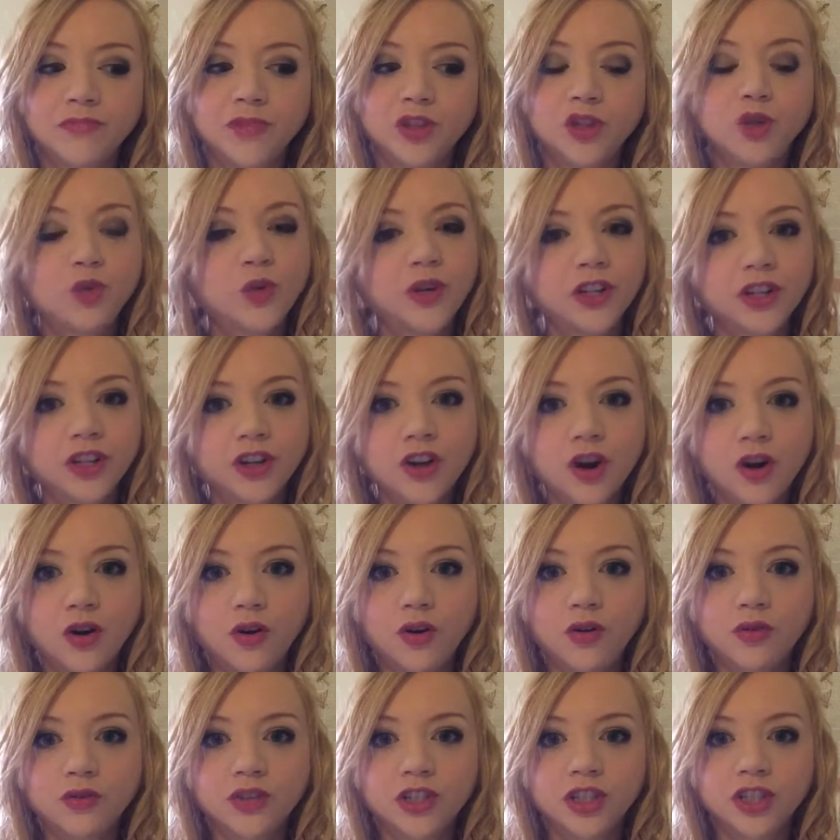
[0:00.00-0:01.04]
You wouldn't
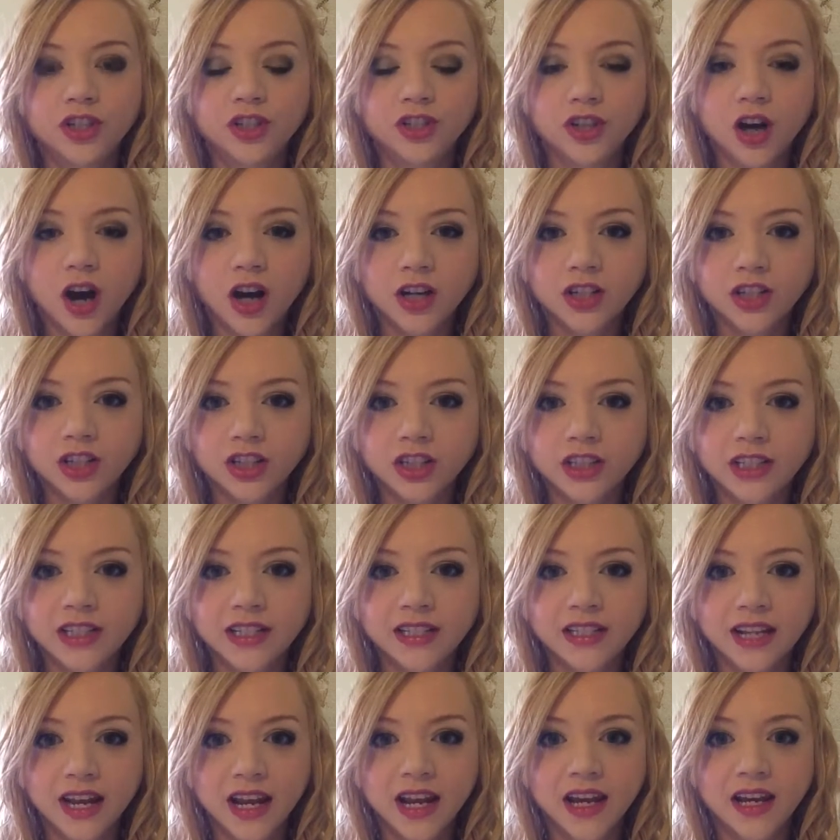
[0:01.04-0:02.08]
go to your doctor
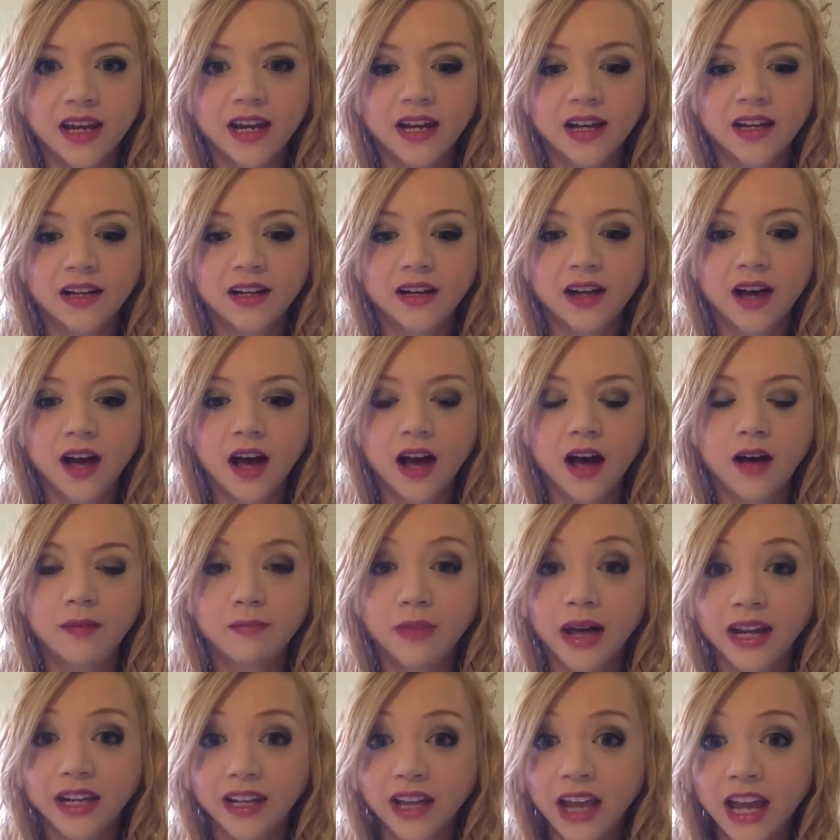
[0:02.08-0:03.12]
and take a
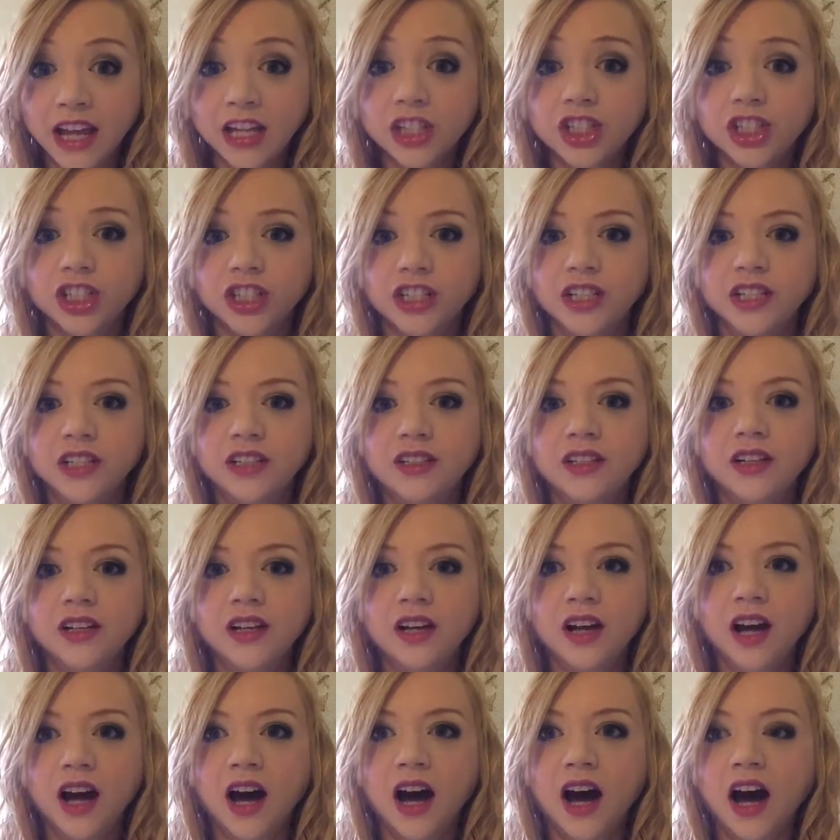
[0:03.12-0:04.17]
medication
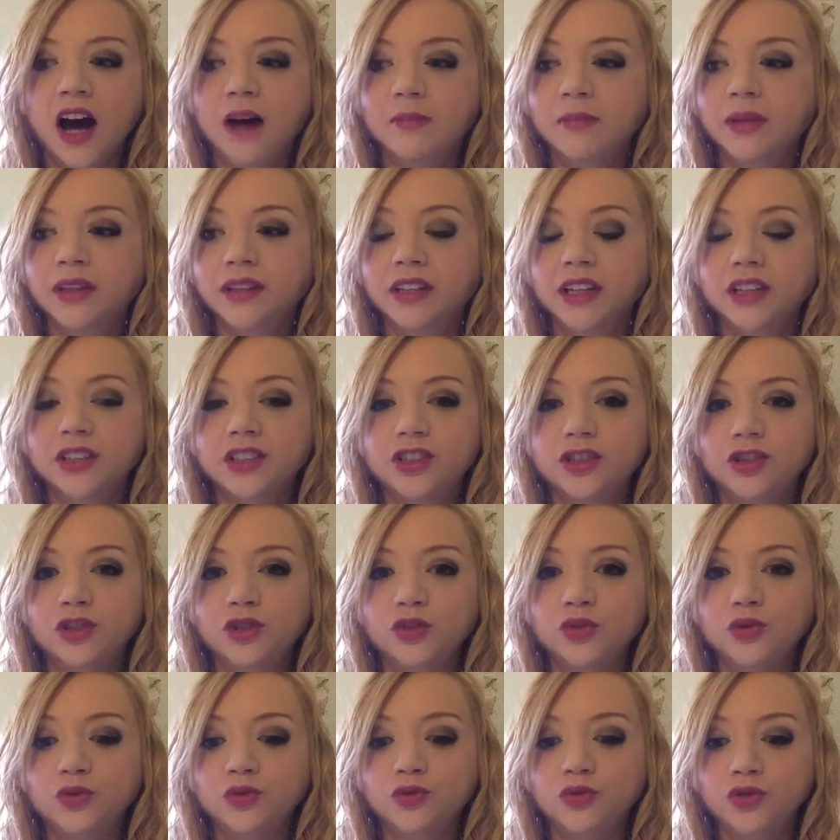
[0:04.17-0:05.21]
unless
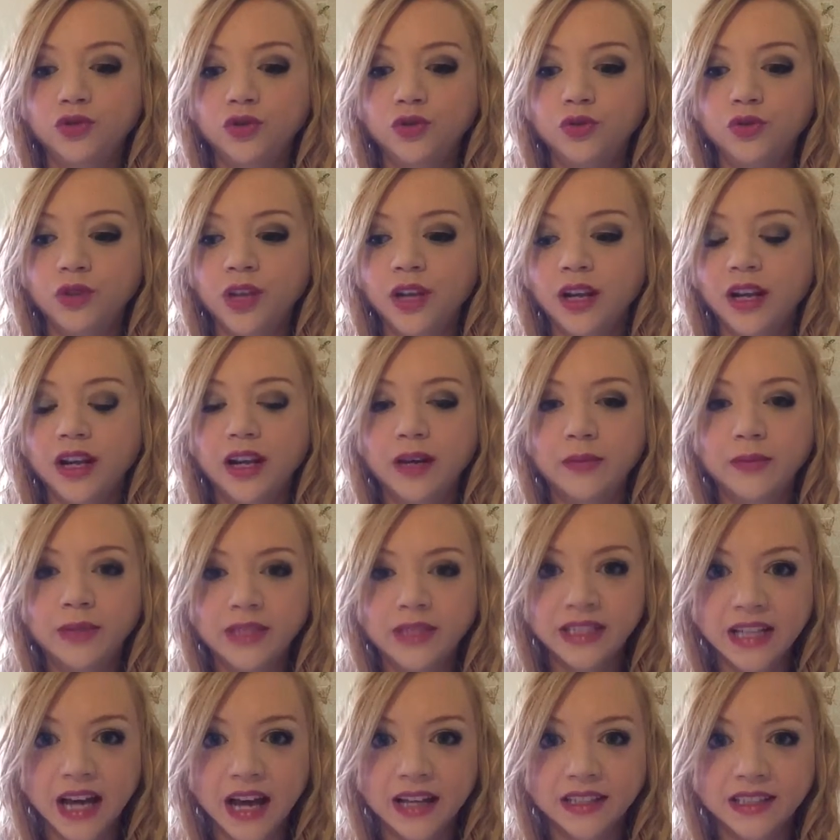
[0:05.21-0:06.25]
you knew that it had
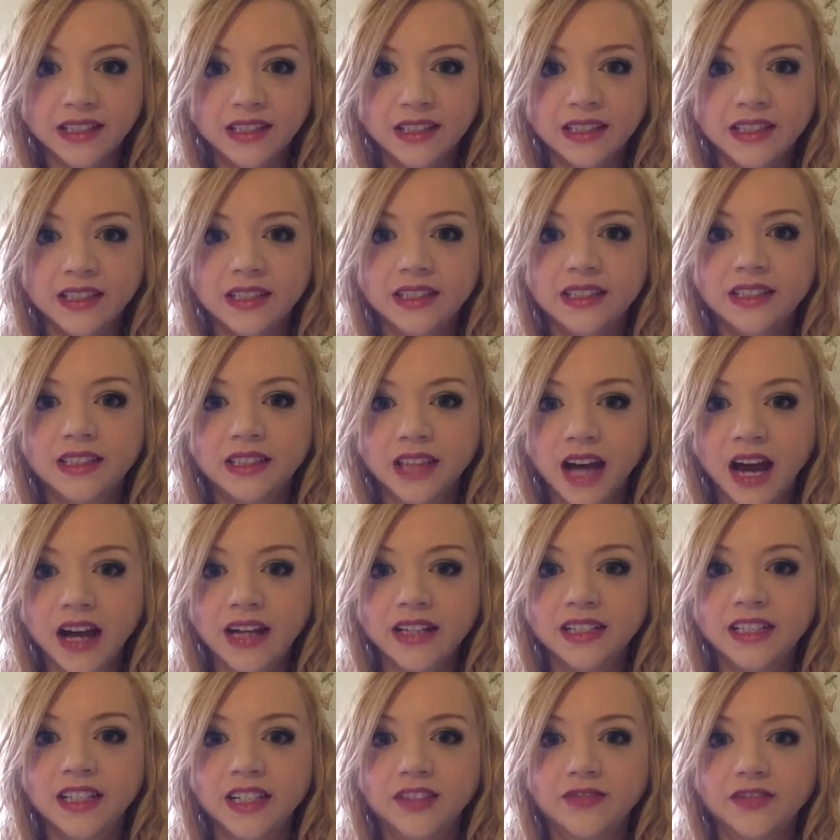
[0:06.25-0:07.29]
tested
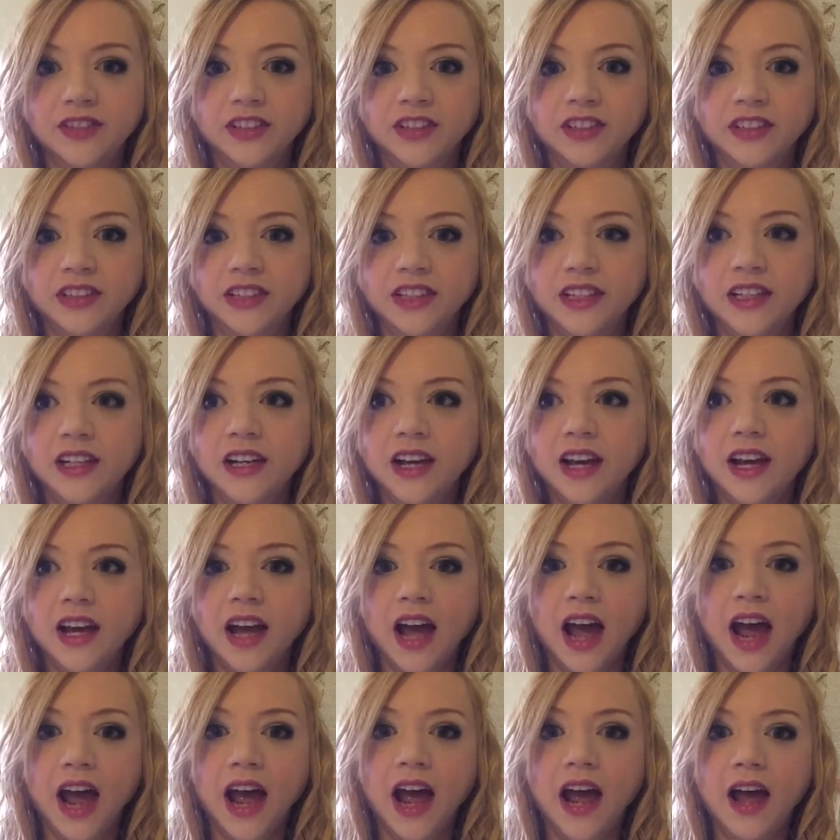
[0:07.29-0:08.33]
scientifically
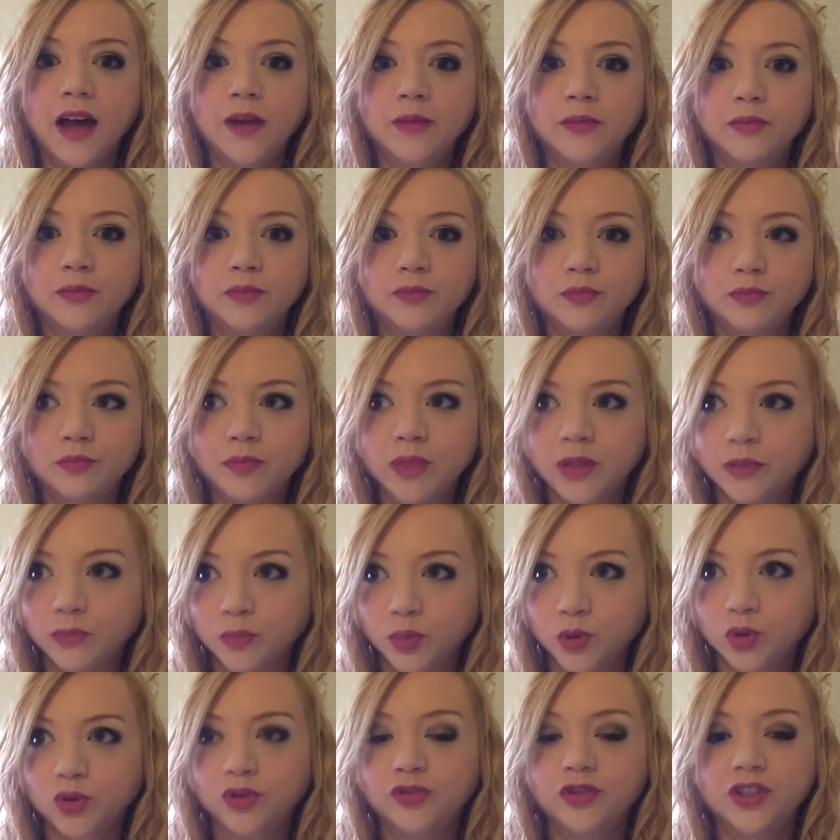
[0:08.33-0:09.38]
and been
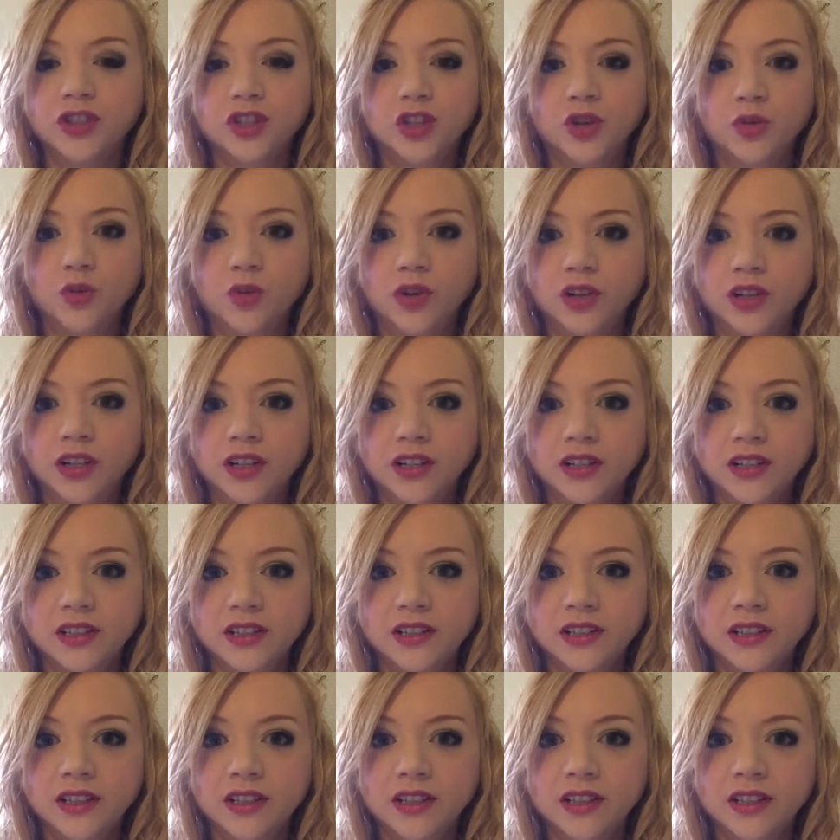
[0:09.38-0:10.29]
proven to work,